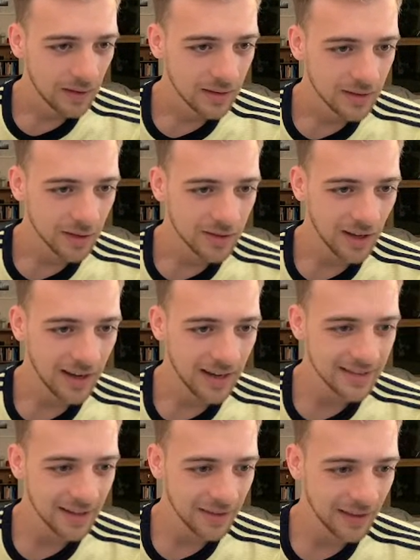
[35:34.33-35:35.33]
So tight
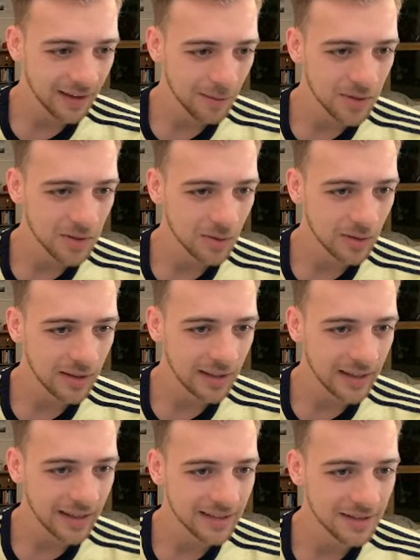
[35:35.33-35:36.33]
ends, I think I'm sorted
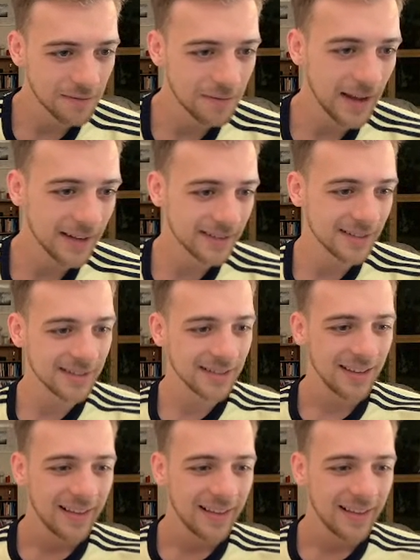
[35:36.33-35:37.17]
here. Defense.